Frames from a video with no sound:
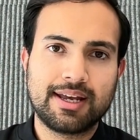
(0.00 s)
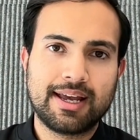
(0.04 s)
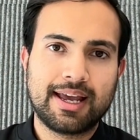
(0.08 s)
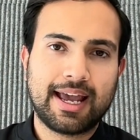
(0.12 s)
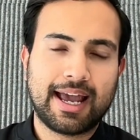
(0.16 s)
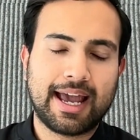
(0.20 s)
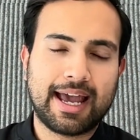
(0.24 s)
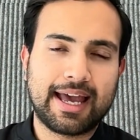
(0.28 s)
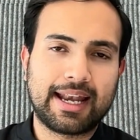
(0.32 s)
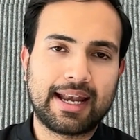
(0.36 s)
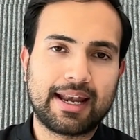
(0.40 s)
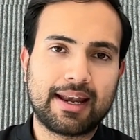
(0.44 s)

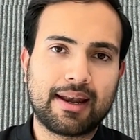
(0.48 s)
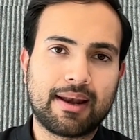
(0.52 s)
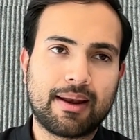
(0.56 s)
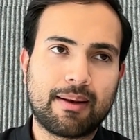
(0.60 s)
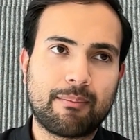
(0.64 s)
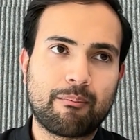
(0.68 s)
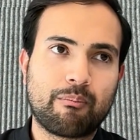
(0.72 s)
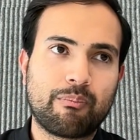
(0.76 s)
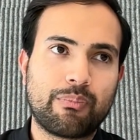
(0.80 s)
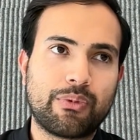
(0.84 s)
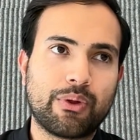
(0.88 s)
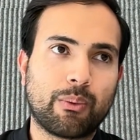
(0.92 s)
And
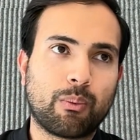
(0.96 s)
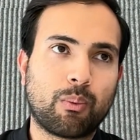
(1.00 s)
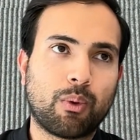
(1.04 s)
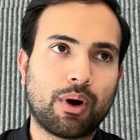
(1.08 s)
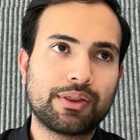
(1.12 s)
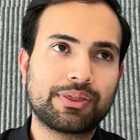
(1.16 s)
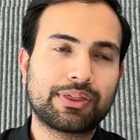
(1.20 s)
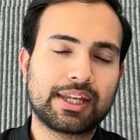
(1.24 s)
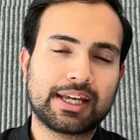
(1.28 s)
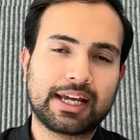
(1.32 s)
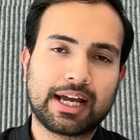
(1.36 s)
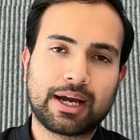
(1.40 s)
the one
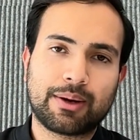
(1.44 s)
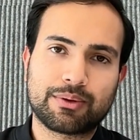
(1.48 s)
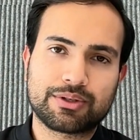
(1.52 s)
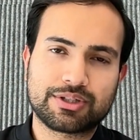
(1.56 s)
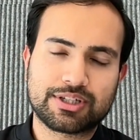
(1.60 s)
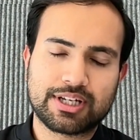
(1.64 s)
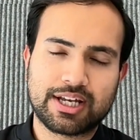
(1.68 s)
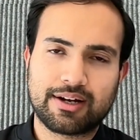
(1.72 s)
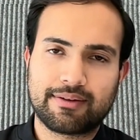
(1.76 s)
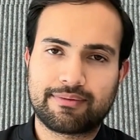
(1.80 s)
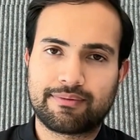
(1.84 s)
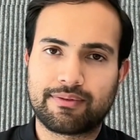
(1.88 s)
thing I would
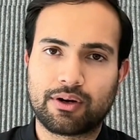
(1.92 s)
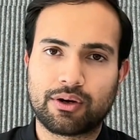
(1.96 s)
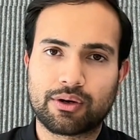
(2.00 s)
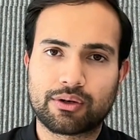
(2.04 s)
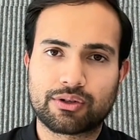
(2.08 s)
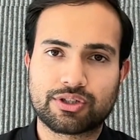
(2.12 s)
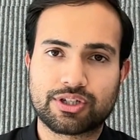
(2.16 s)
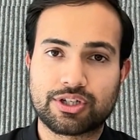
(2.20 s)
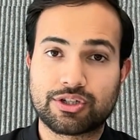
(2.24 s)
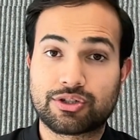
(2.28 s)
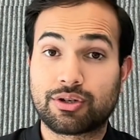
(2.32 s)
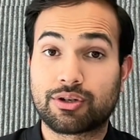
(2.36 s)
say to
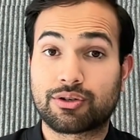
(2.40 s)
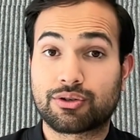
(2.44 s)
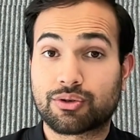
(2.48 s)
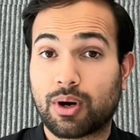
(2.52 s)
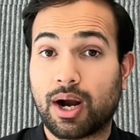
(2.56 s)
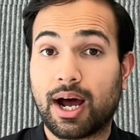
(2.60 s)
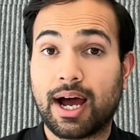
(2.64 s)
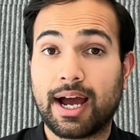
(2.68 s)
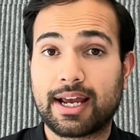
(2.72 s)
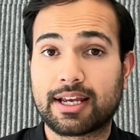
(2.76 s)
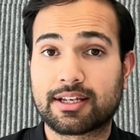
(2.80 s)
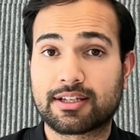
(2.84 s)
folks is to
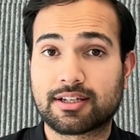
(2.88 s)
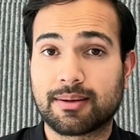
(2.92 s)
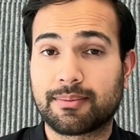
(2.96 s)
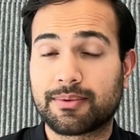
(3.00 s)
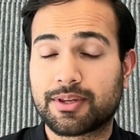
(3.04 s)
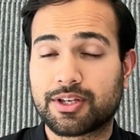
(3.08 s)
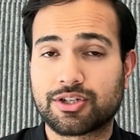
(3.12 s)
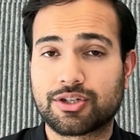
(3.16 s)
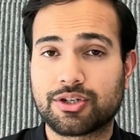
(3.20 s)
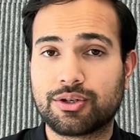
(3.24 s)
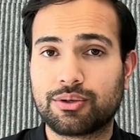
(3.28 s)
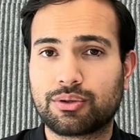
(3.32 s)
try some of
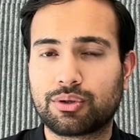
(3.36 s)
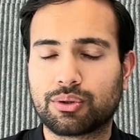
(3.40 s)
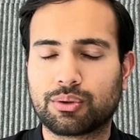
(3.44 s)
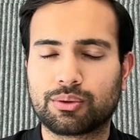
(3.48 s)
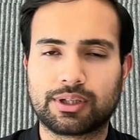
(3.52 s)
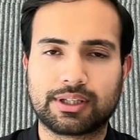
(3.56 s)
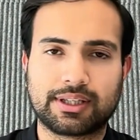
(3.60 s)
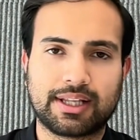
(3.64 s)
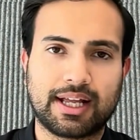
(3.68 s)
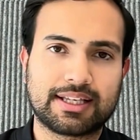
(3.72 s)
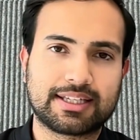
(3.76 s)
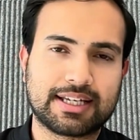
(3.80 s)
this new tooling
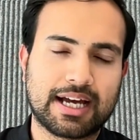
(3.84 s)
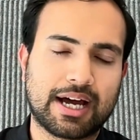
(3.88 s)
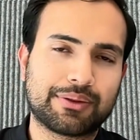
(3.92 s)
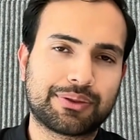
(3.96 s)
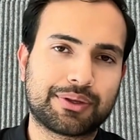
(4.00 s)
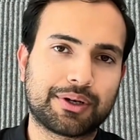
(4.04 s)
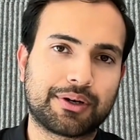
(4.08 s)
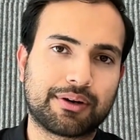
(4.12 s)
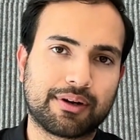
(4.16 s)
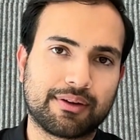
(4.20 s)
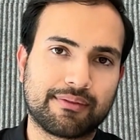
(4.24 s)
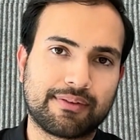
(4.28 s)
that's out
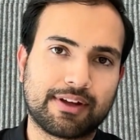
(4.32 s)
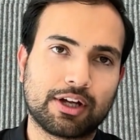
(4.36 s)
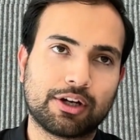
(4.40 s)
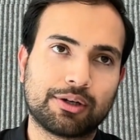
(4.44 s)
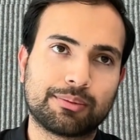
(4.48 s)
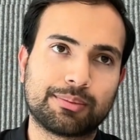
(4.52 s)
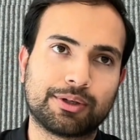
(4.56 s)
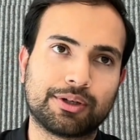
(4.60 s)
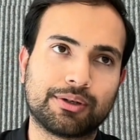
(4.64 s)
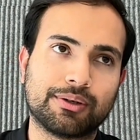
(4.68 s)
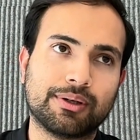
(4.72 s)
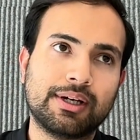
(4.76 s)
there and
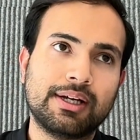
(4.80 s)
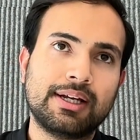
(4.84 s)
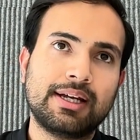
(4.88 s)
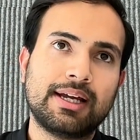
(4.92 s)
available.